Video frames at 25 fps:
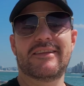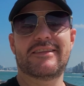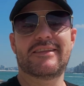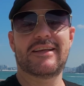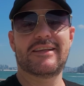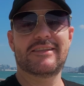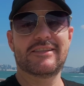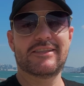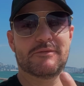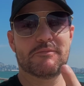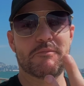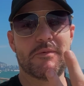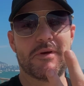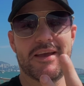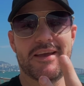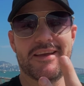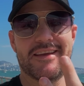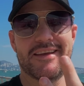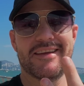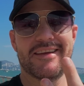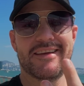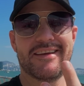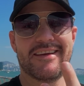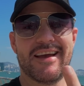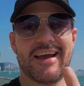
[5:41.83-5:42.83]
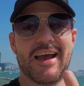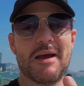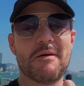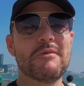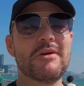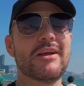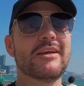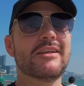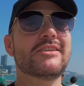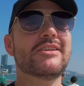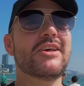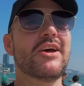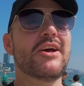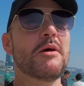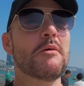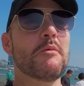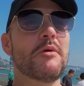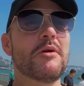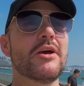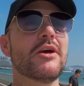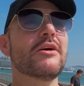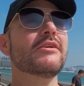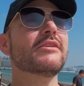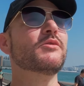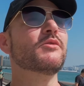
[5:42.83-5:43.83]
That's me. I'm gonna
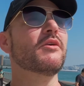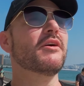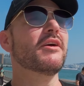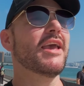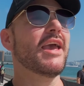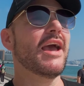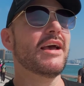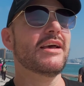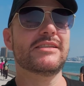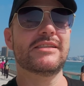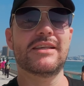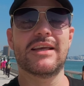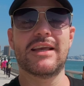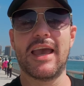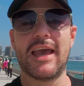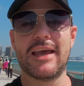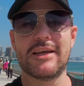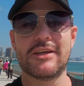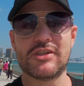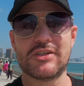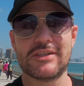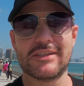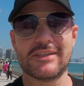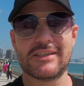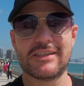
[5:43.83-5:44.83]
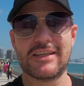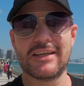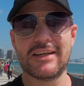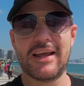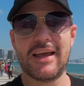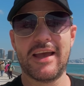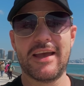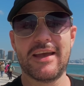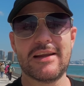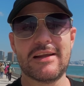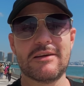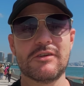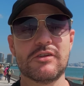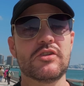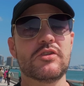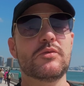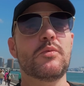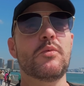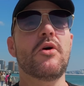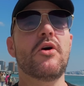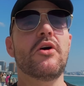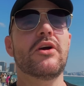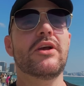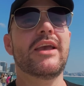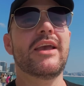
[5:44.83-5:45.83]
go to a casting agents today and I'll just
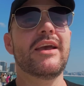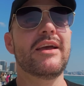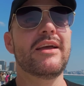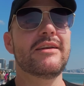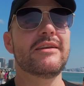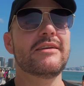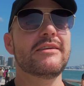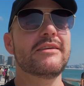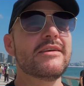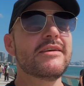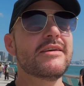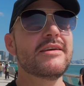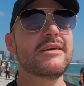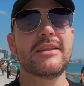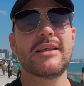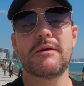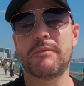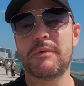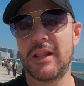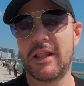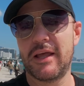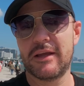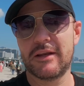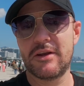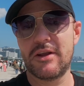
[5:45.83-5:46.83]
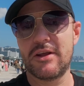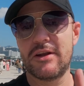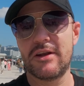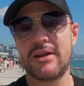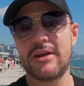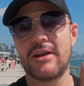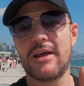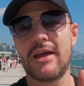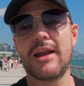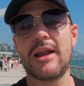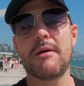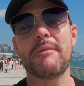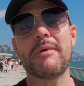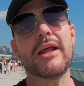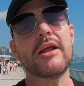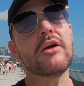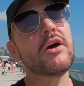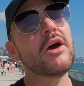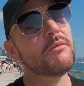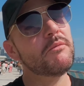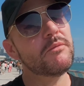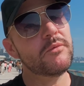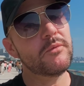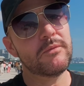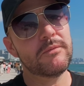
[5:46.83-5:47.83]
walk in. They'll be like, no, no, no, and I'll be like,
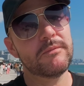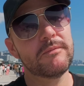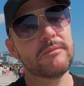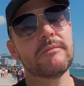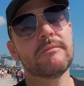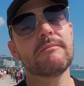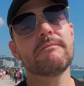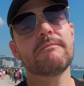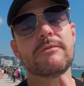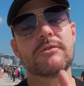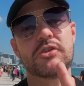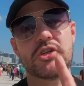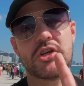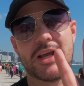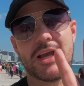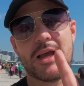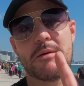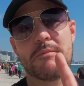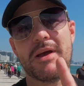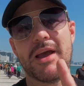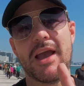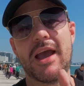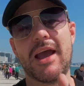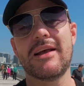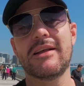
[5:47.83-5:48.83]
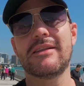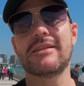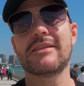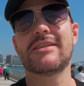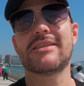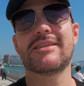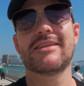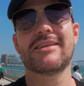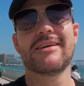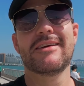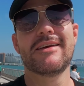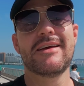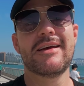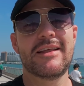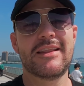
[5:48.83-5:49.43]
oh, check out my hands.